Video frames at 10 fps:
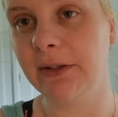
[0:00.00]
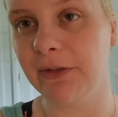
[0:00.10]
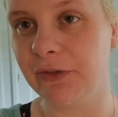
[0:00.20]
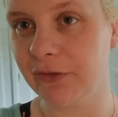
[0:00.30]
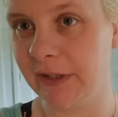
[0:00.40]

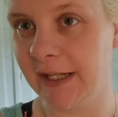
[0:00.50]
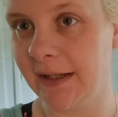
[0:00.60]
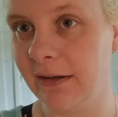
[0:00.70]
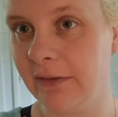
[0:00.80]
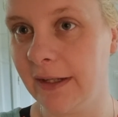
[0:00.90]
to
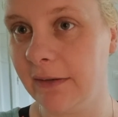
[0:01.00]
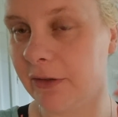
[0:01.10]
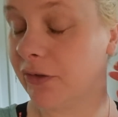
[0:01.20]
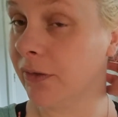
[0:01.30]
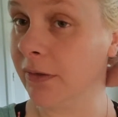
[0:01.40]
3.5
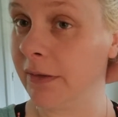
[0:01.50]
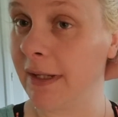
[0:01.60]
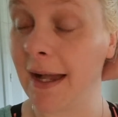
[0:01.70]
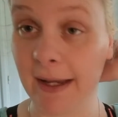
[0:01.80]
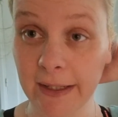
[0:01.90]
hours on
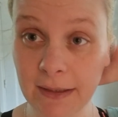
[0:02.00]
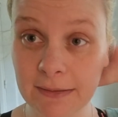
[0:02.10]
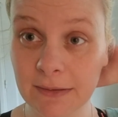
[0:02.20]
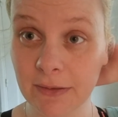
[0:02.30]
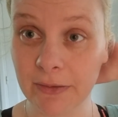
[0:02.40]
high
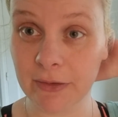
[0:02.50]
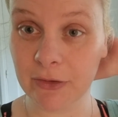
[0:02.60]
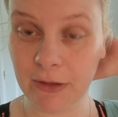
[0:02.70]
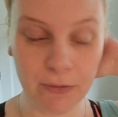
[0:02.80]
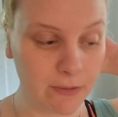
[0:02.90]
on the
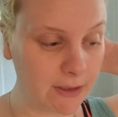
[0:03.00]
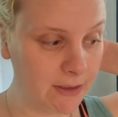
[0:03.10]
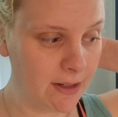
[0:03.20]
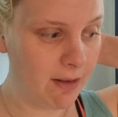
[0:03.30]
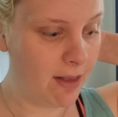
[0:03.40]
slow cooker.